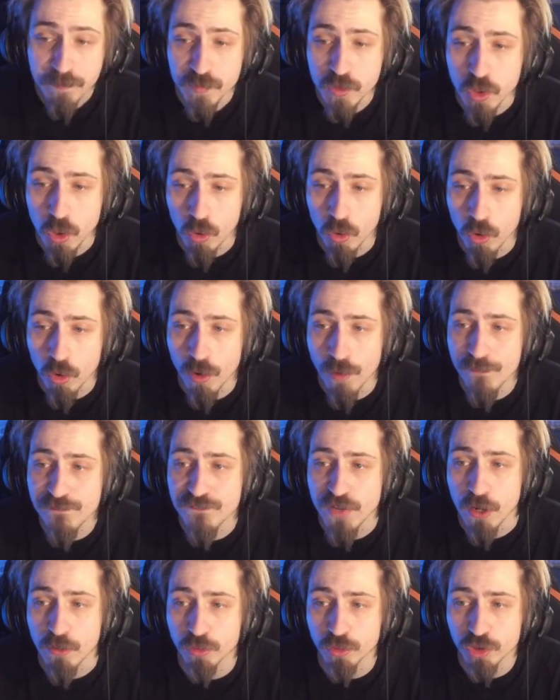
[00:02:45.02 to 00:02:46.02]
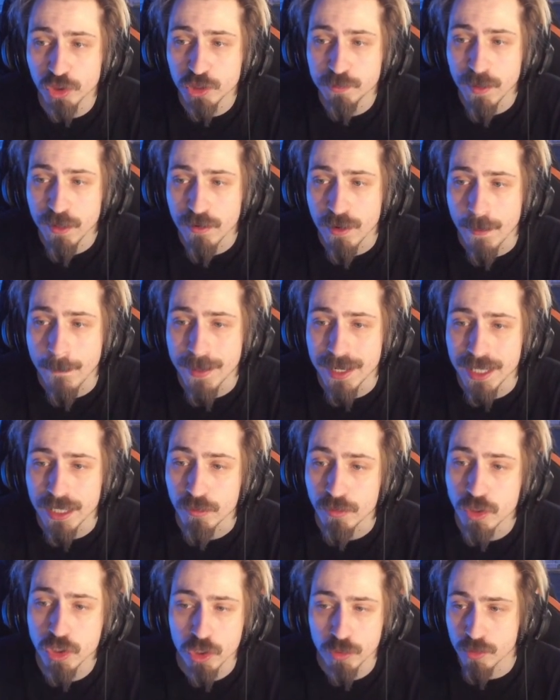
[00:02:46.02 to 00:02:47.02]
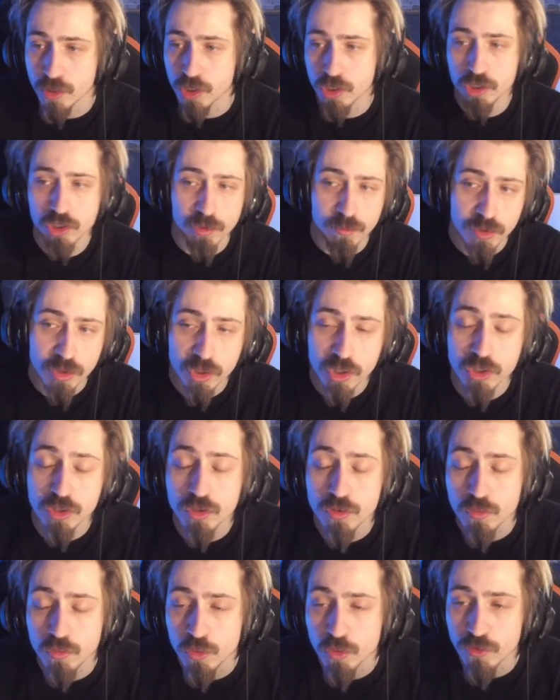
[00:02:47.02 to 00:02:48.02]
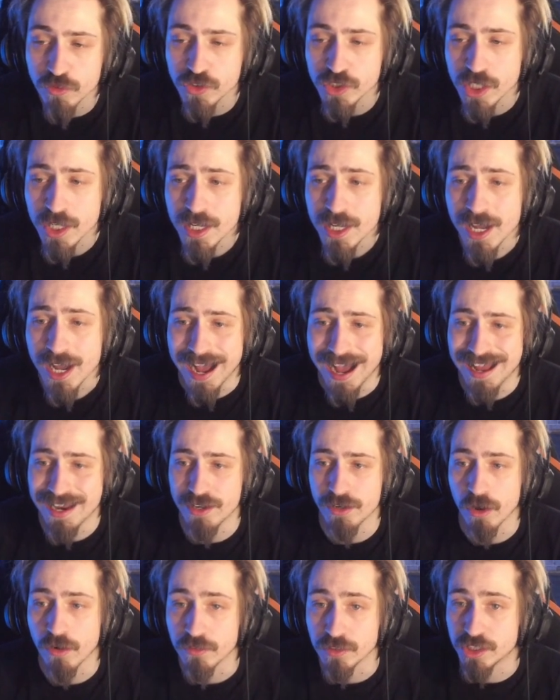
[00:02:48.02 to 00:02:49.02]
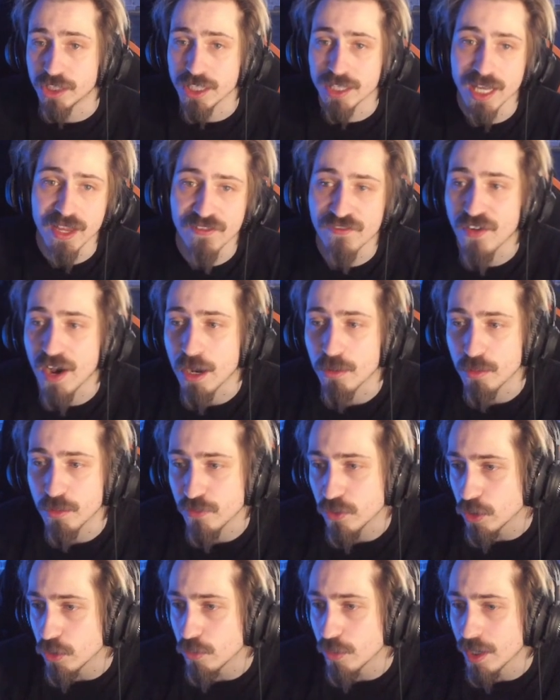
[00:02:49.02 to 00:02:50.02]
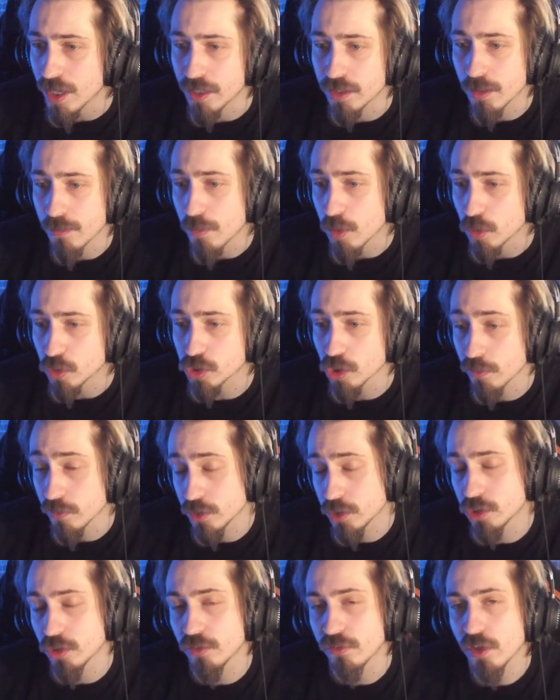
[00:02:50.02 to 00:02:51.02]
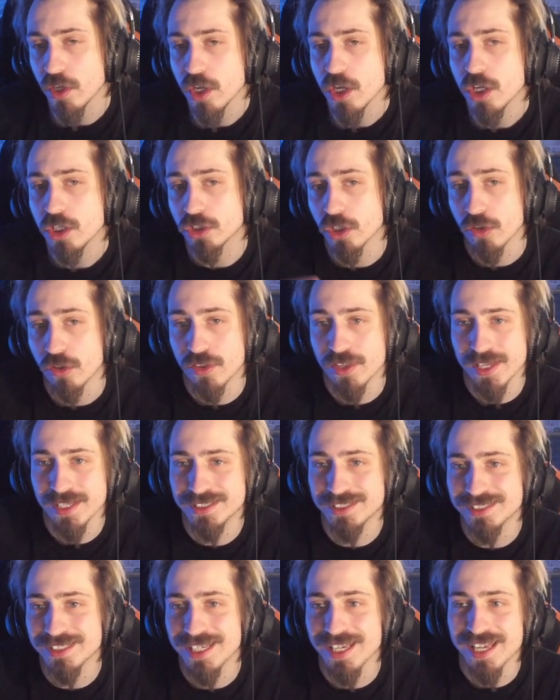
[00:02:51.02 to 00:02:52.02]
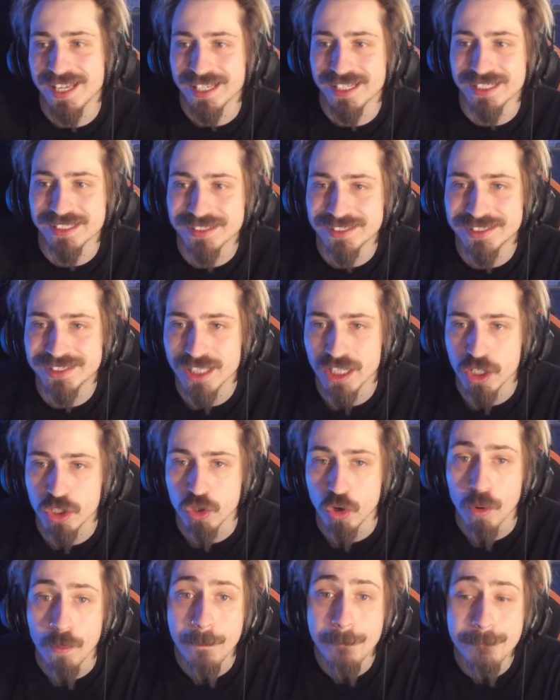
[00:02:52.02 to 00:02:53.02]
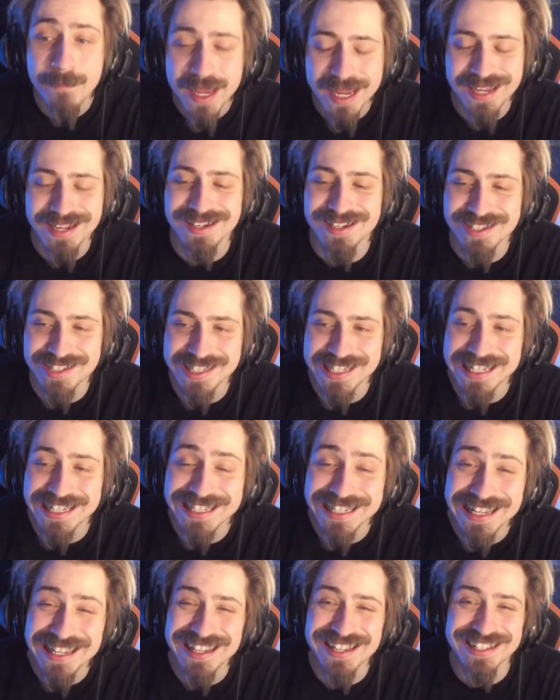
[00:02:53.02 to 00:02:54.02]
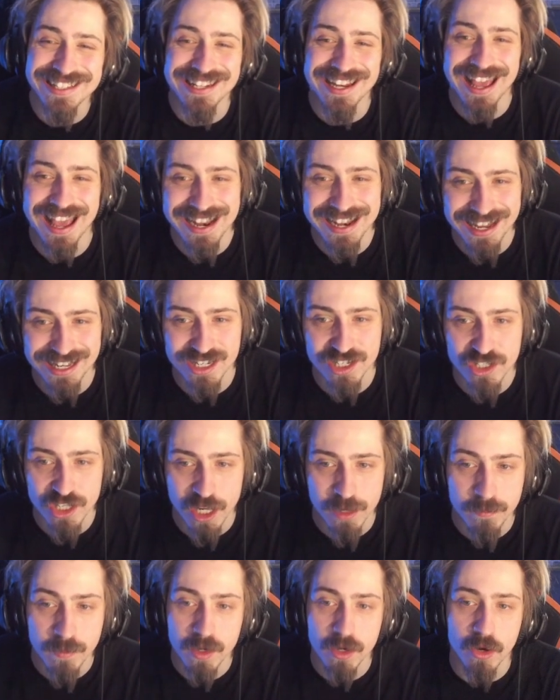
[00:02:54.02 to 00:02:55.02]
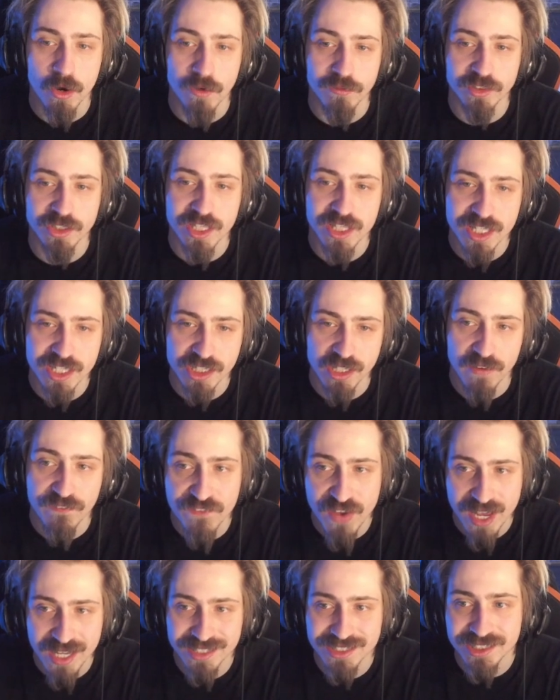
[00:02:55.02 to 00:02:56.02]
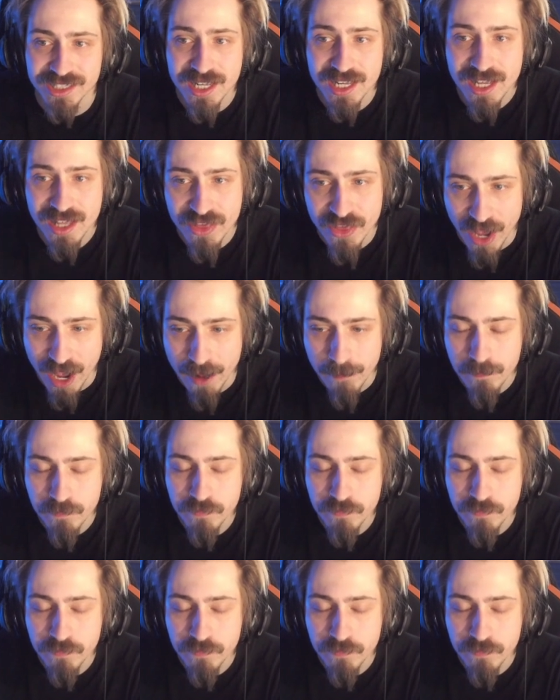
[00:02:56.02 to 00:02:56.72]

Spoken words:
your Feral Spirit ability, which summons 2 wolves, and obviously they fight with you and amongst other stuff. So this is your main CD as an Enhanced Shaman, and obviously this affects that.